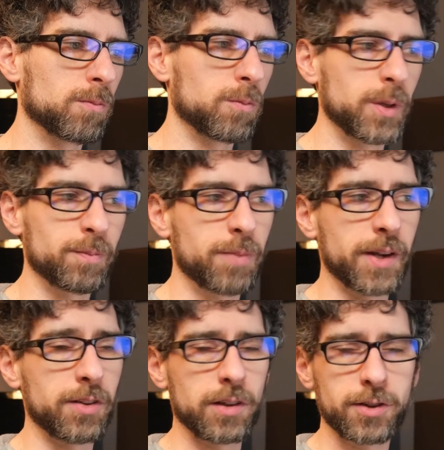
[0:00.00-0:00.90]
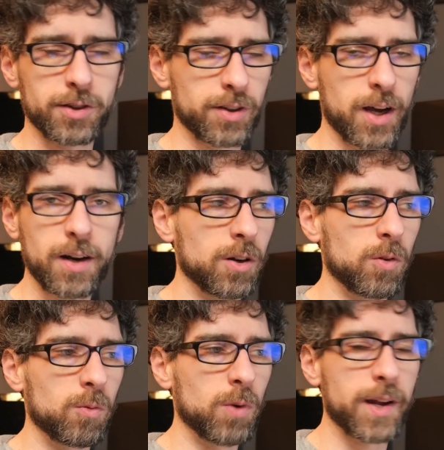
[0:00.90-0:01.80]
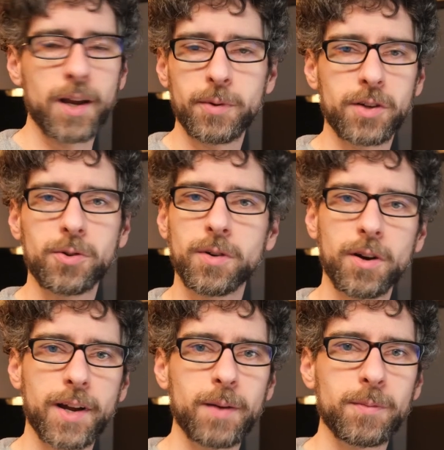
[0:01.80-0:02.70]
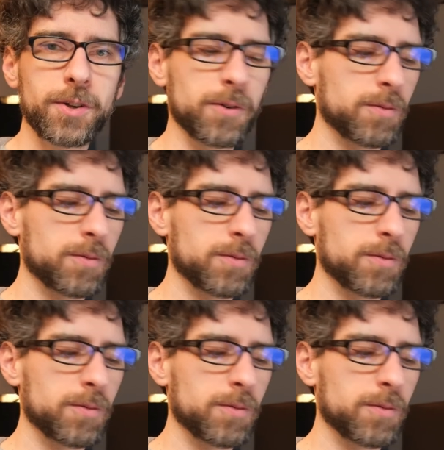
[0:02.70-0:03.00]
we basically just thought, why can't we just do it in our game too?